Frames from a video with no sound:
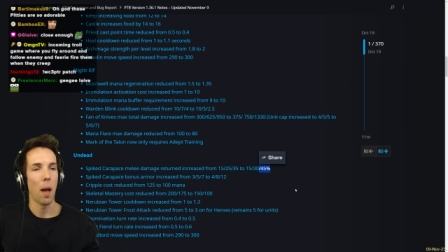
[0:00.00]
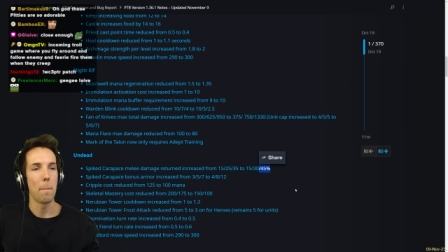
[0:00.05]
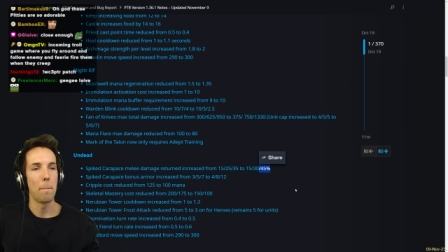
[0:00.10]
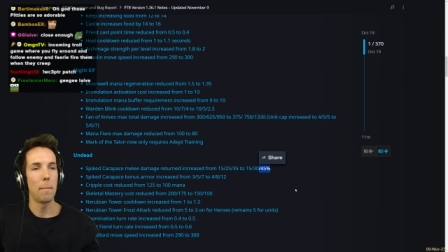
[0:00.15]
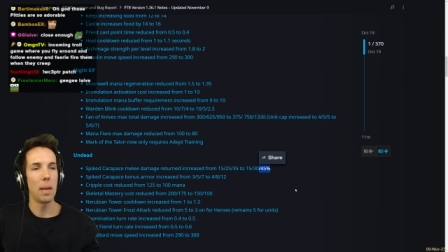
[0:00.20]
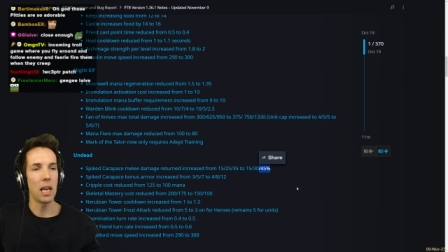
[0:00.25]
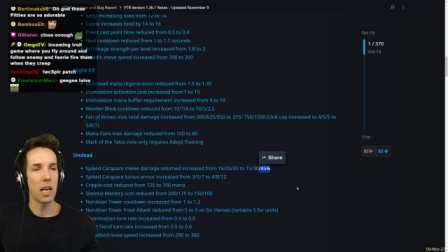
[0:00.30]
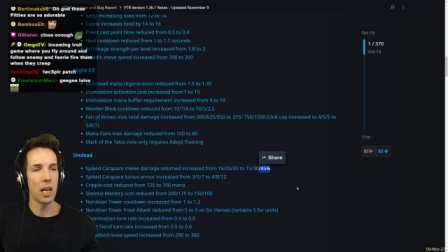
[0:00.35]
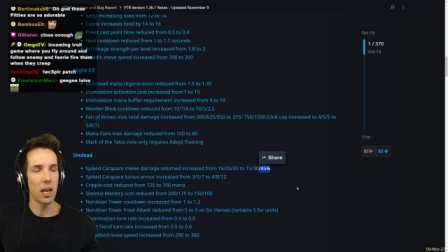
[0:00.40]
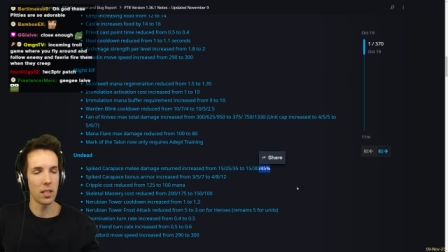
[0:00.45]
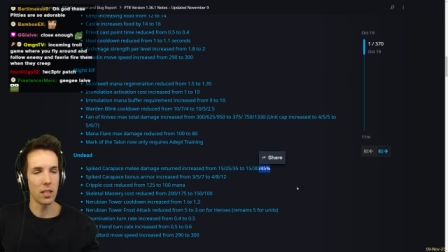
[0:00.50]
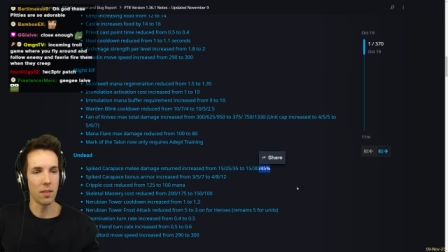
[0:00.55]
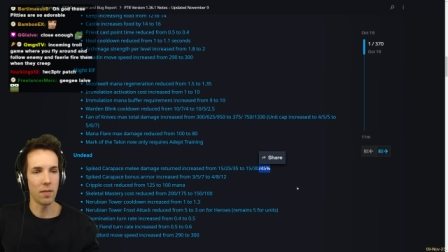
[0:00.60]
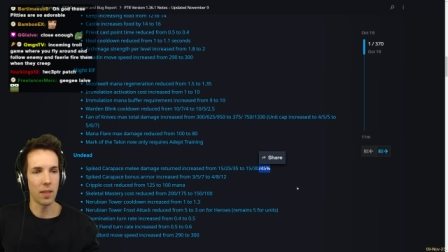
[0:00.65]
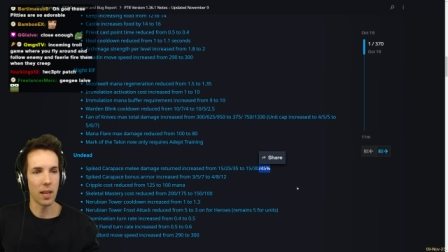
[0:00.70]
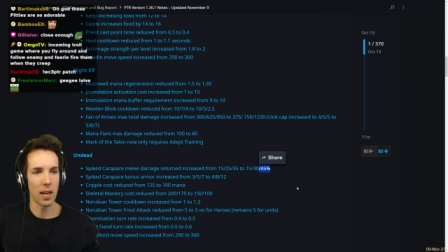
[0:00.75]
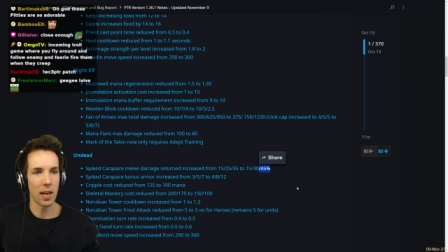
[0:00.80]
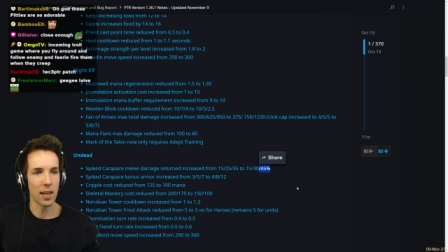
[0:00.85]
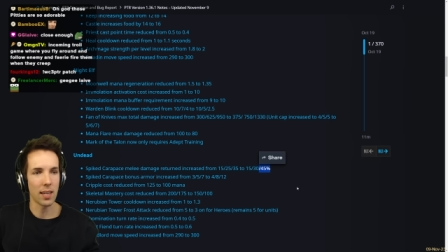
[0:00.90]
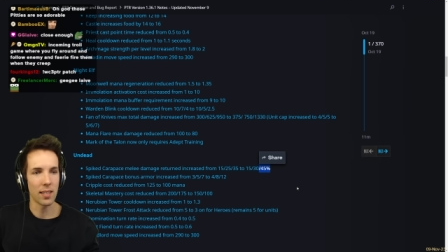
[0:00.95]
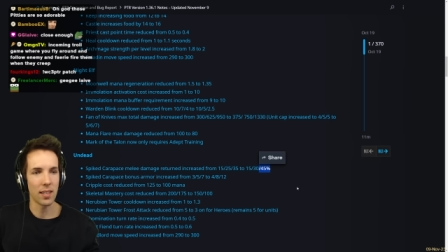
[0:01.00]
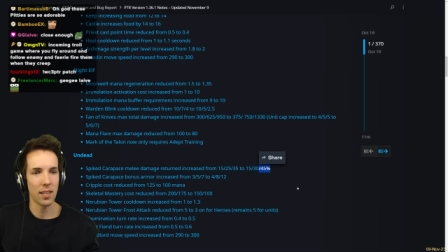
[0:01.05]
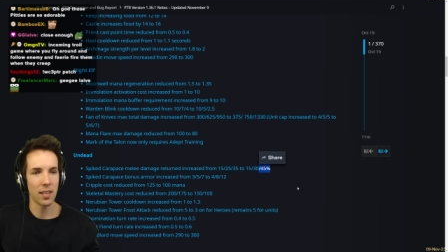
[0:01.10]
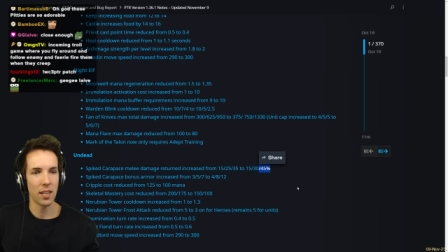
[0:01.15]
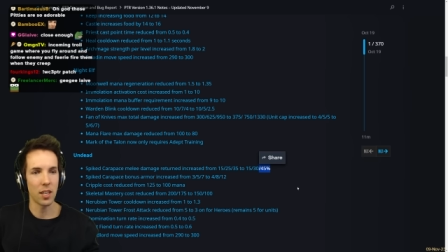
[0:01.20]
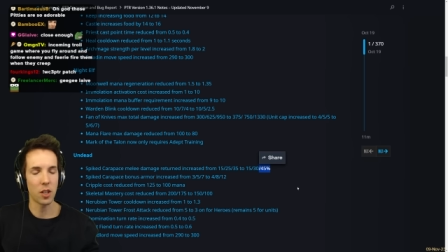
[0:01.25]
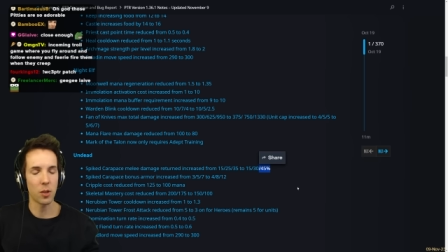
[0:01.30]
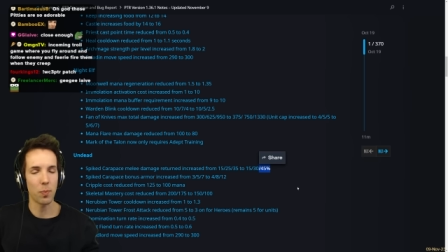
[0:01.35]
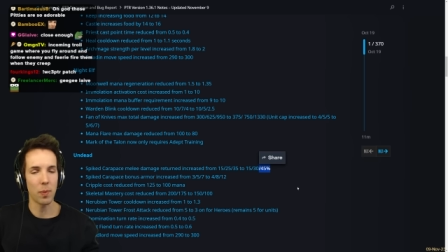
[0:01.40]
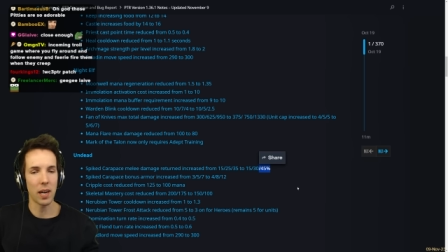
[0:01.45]
Because of that,
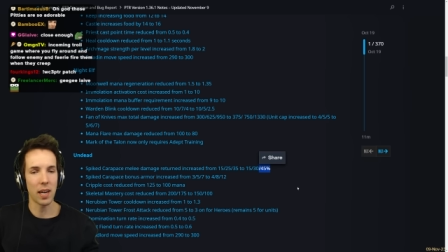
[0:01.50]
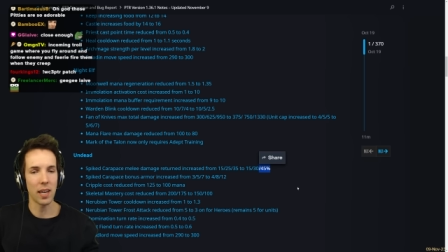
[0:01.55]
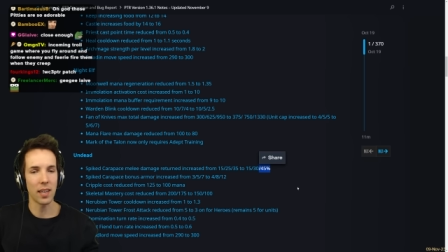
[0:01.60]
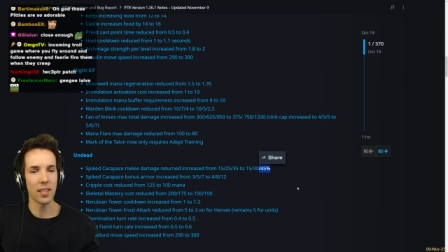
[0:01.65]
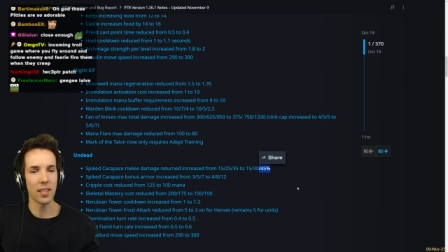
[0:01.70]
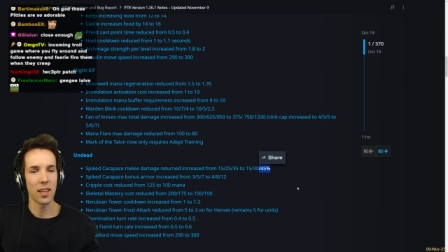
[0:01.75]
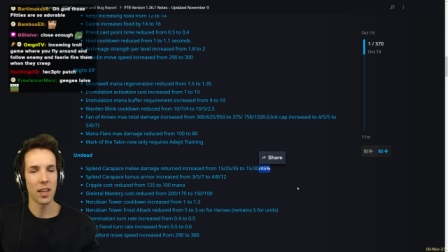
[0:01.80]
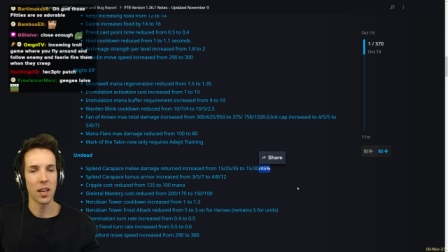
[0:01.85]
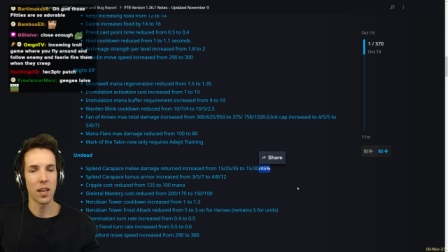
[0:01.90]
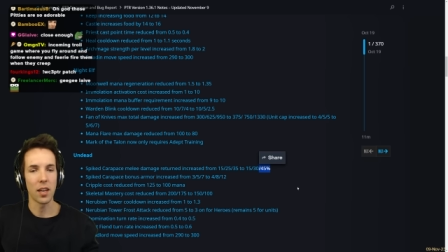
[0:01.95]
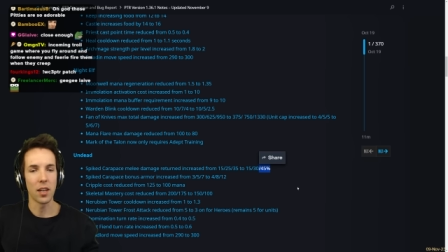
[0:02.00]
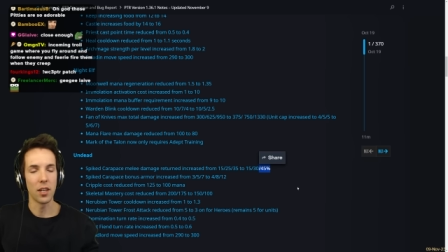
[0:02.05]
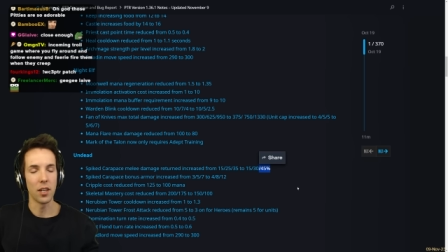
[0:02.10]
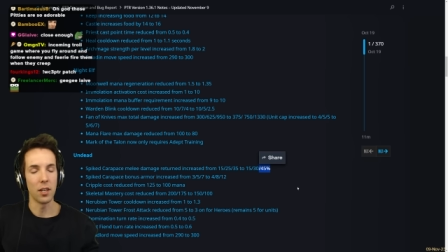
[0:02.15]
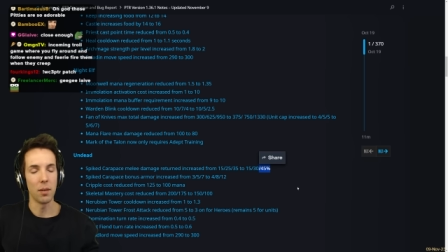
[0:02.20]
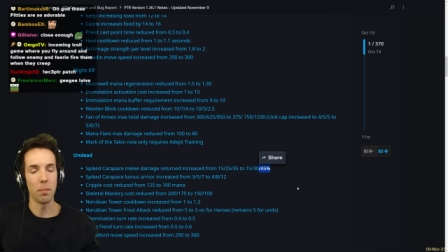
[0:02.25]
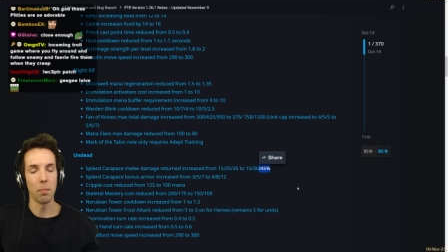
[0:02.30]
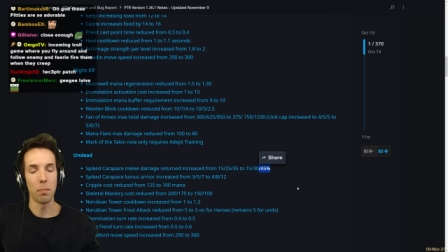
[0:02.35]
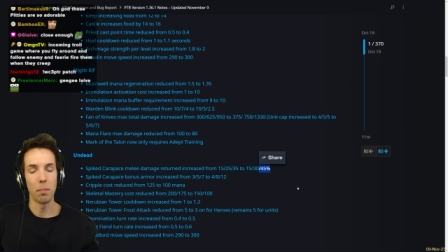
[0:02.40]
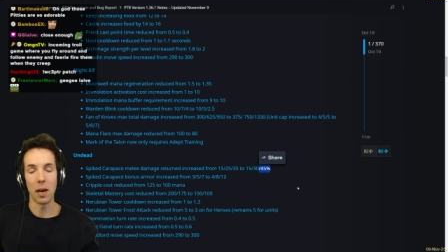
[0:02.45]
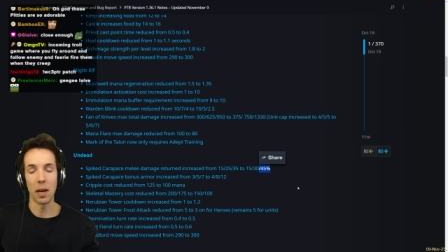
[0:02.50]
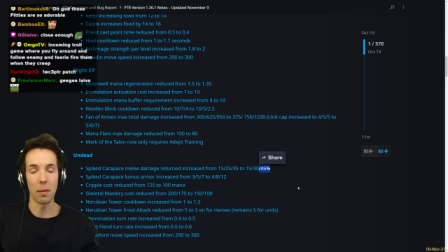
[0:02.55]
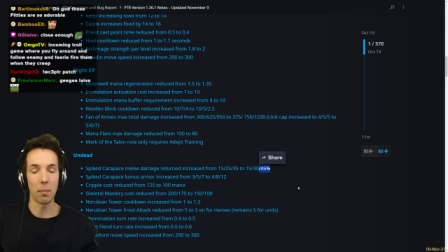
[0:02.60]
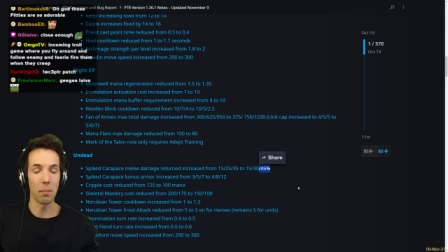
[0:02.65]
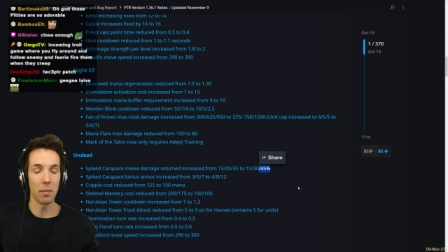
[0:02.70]
despite my